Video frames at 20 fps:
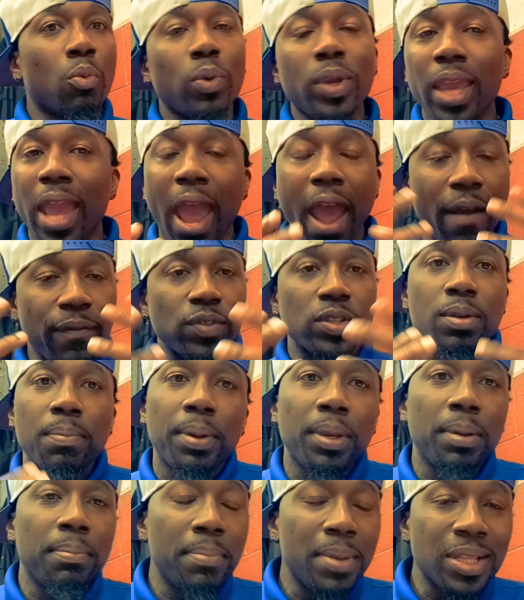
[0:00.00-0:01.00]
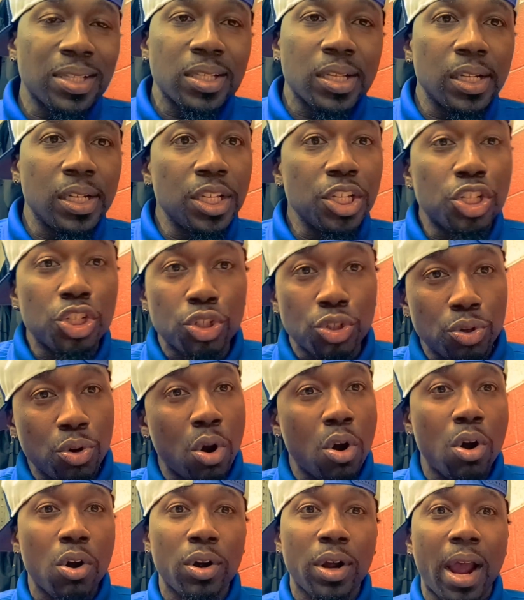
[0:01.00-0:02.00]
We have to be mentally
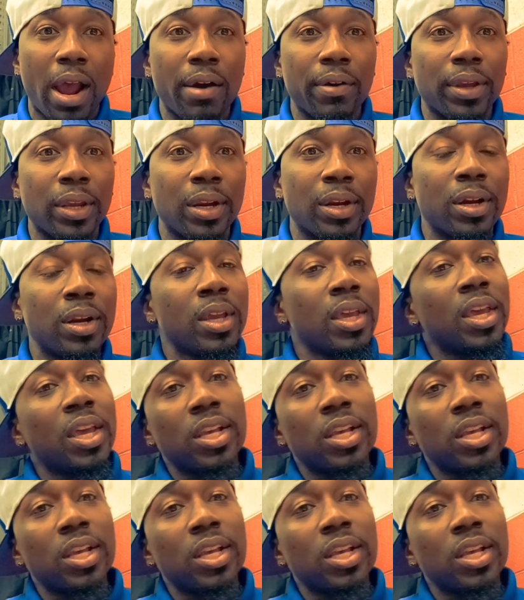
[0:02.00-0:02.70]
strong out here,